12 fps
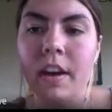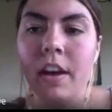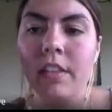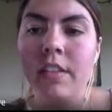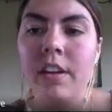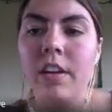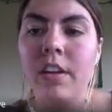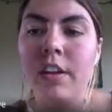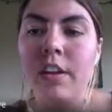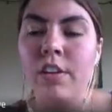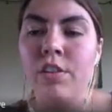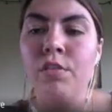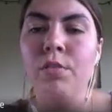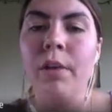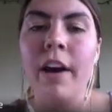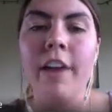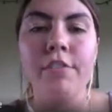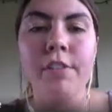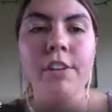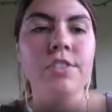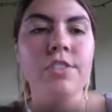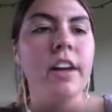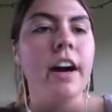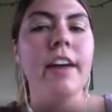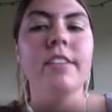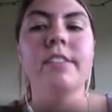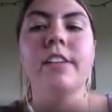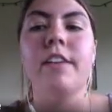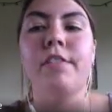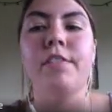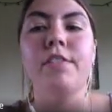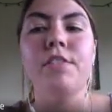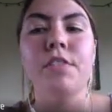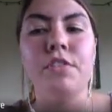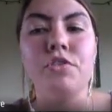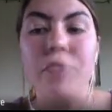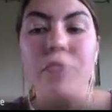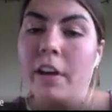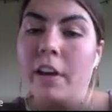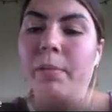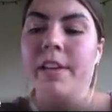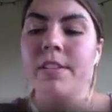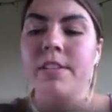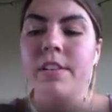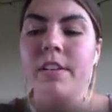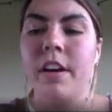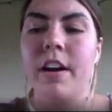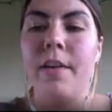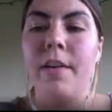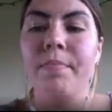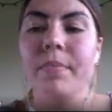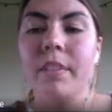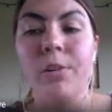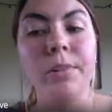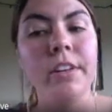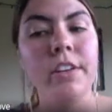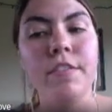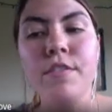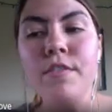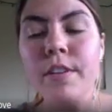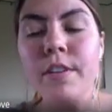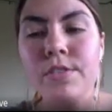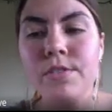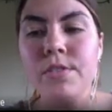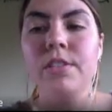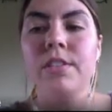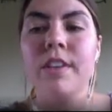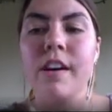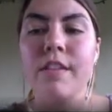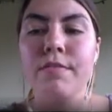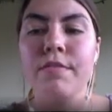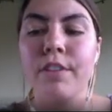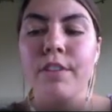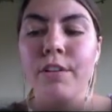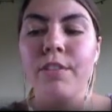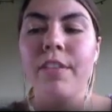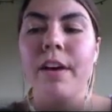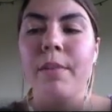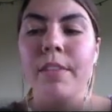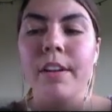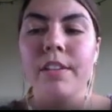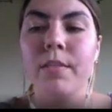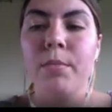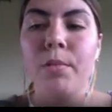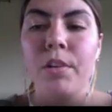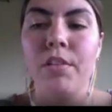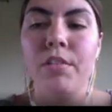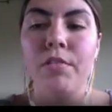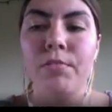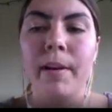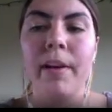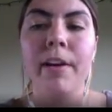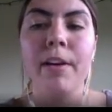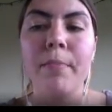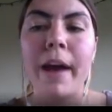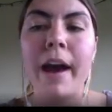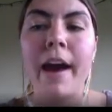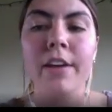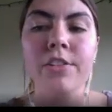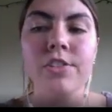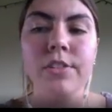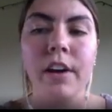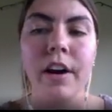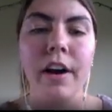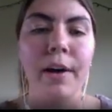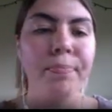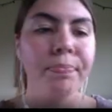then you have reached the highest level. You're a trailblazer. Um, only a few of our students have earned that one. That's a more rare badge. Um,